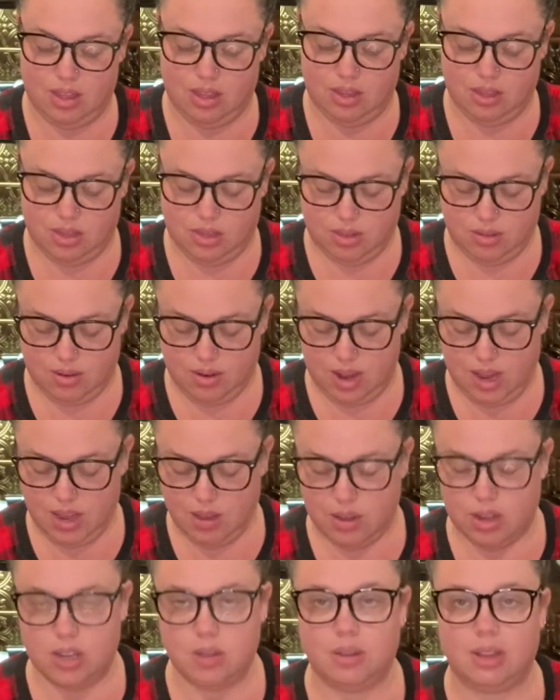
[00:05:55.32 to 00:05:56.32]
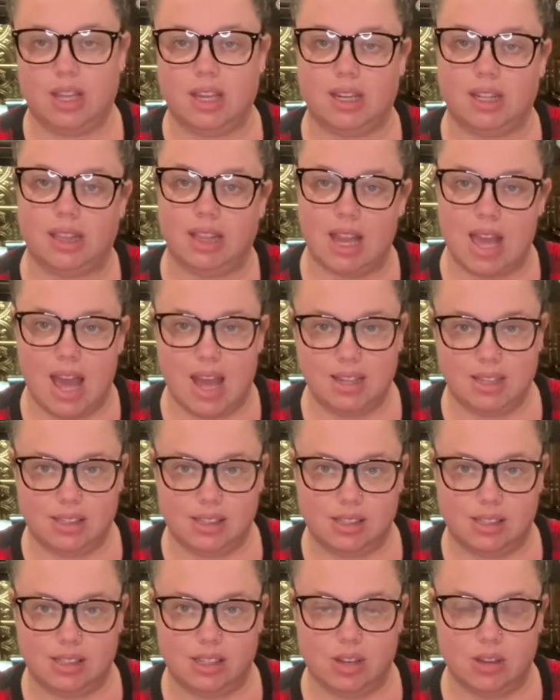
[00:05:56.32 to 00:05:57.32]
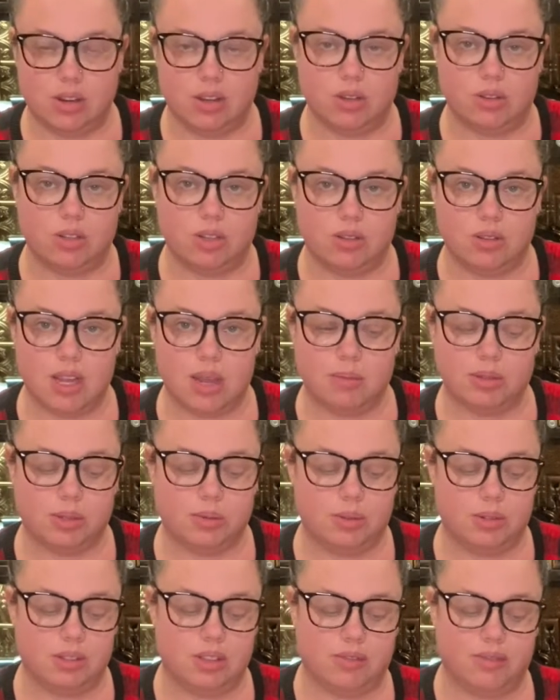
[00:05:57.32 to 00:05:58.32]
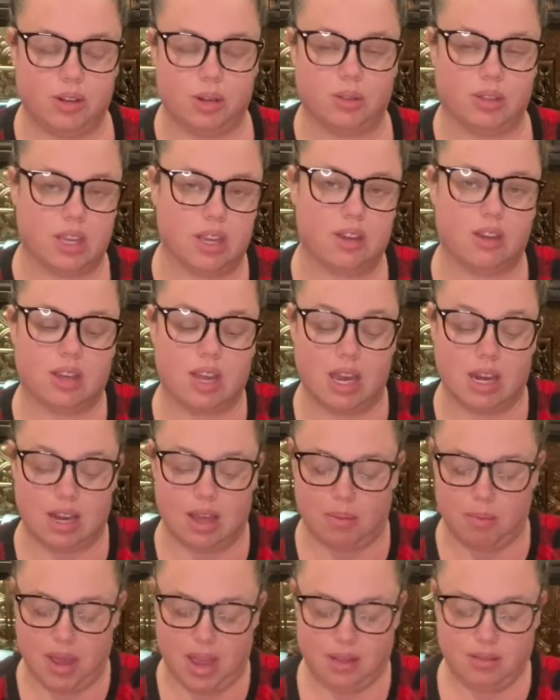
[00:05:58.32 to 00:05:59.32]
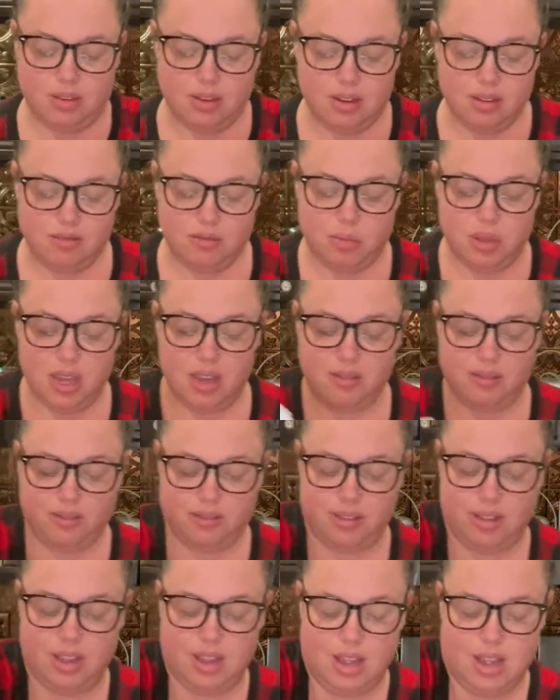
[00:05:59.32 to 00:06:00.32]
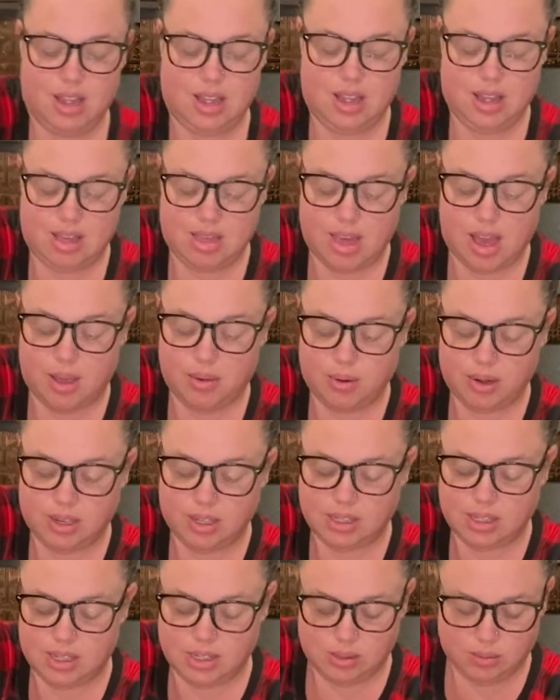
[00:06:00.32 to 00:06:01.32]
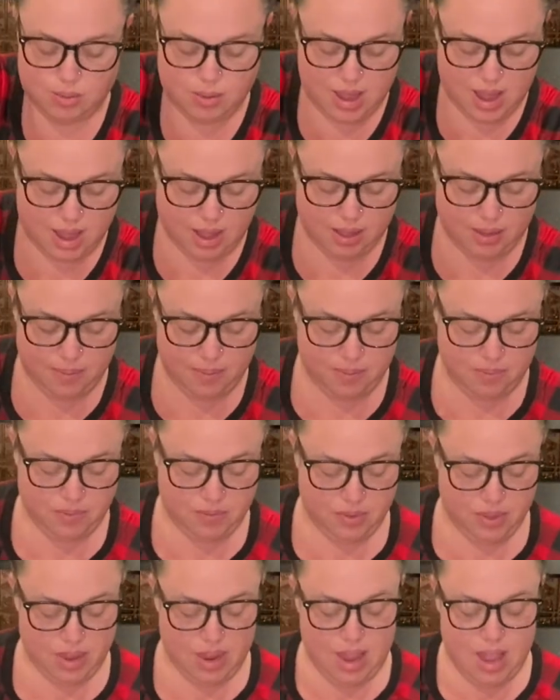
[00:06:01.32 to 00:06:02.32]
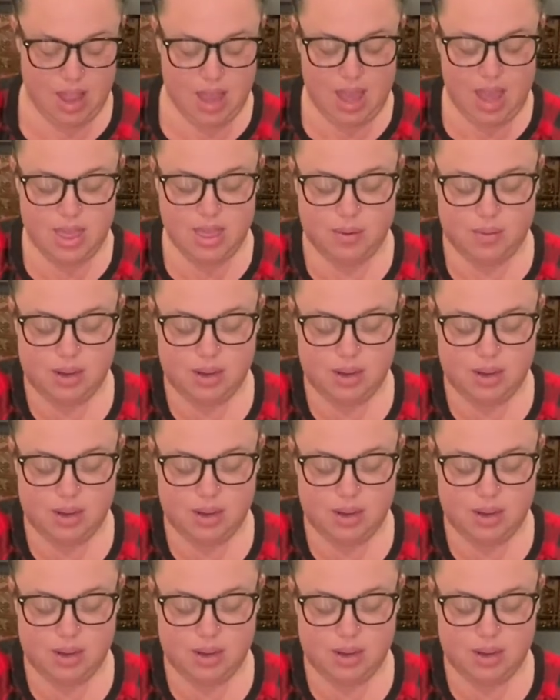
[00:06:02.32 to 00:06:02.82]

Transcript: 3. You can do a little less, so you can do 2 tablespoons if you're only cooking a pound of beef. That works as well. And then we're gonna